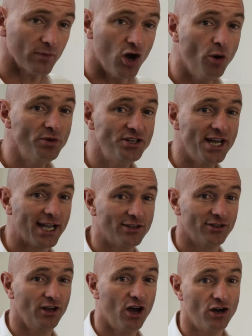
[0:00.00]
Omnitech has a
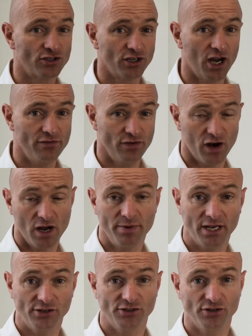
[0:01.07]
large library of
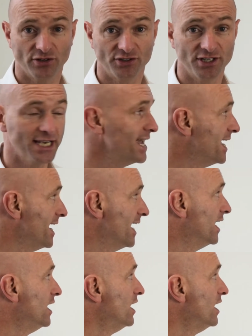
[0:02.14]
IP, as you can see here,